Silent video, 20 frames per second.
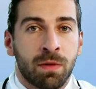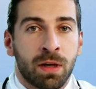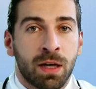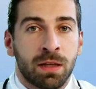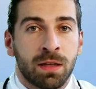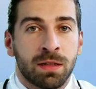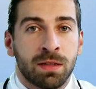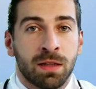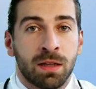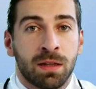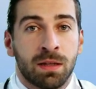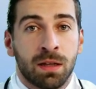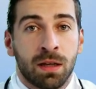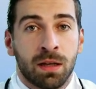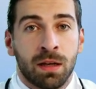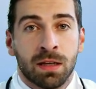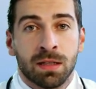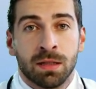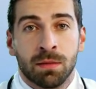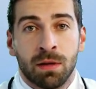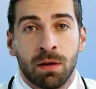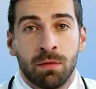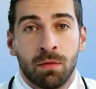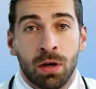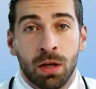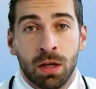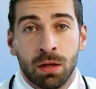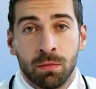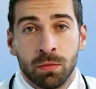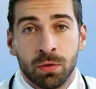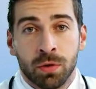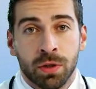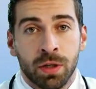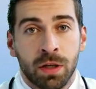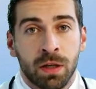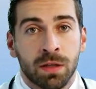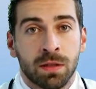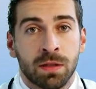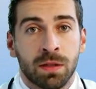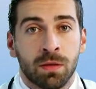beetroot juice with no
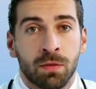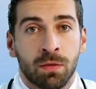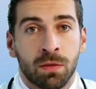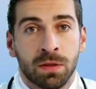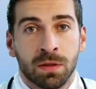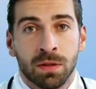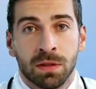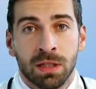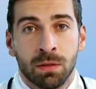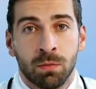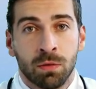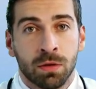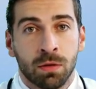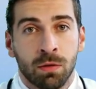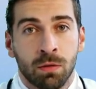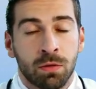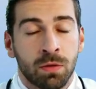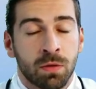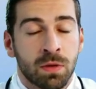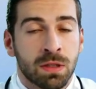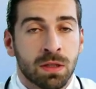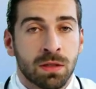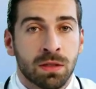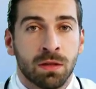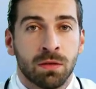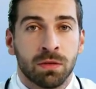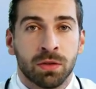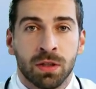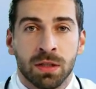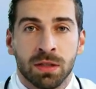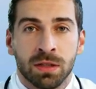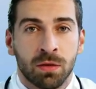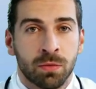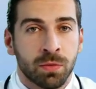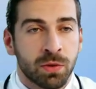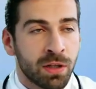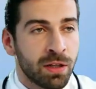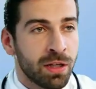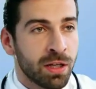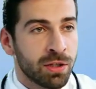added sugar. If you
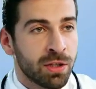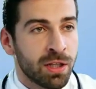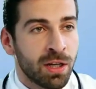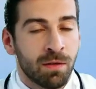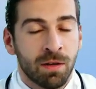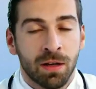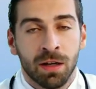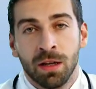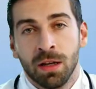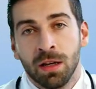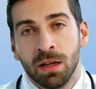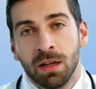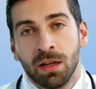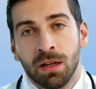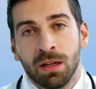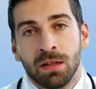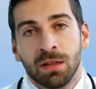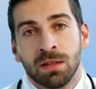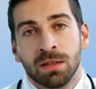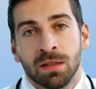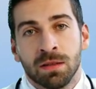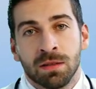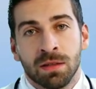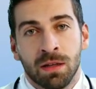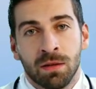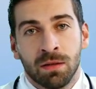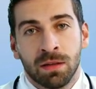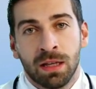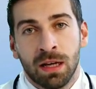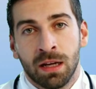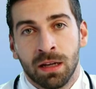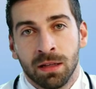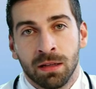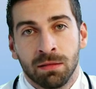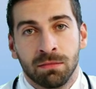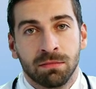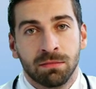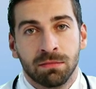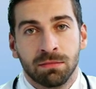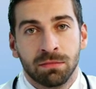prefer food, eat half a
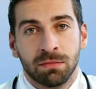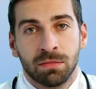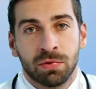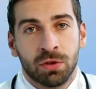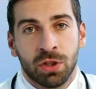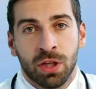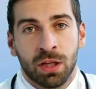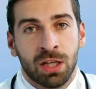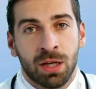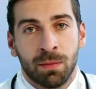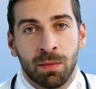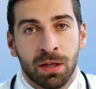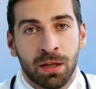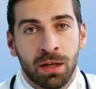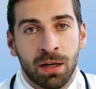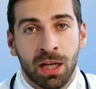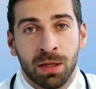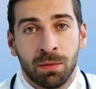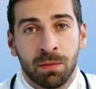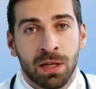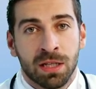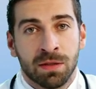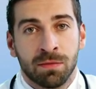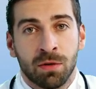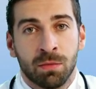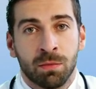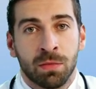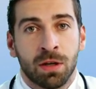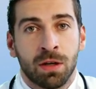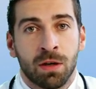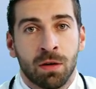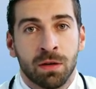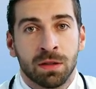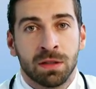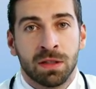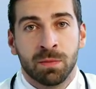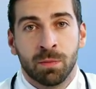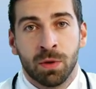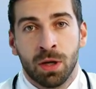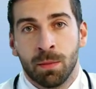cup of roasted or steamed
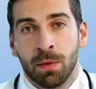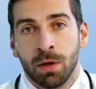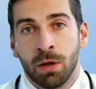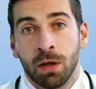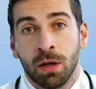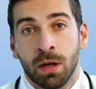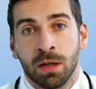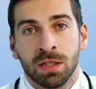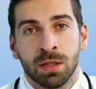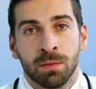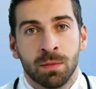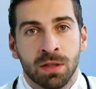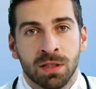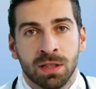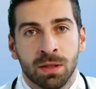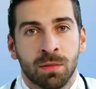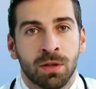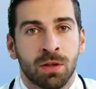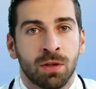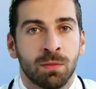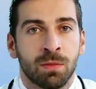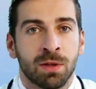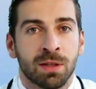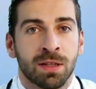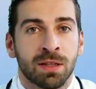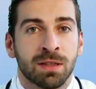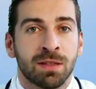beetroot with lunch or dinner.